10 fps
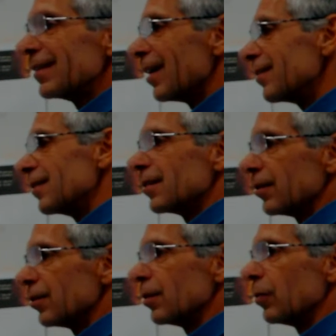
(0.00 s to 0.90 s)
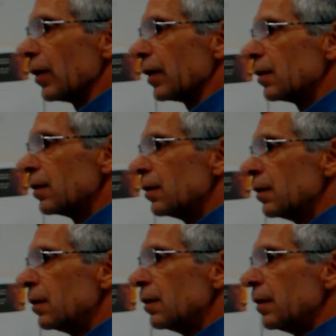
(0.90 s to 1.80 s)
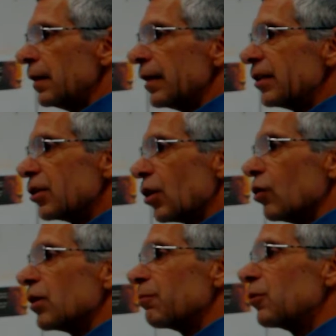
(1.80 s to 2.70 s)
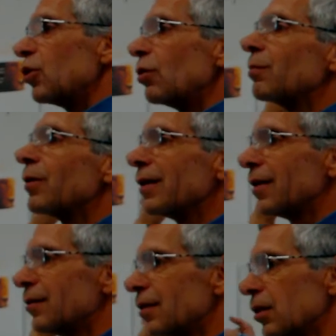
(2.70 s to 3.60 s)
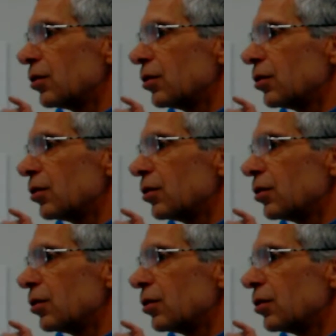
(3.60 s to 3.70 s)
it doesn't touch the point. It just goes up to it, but it doesn't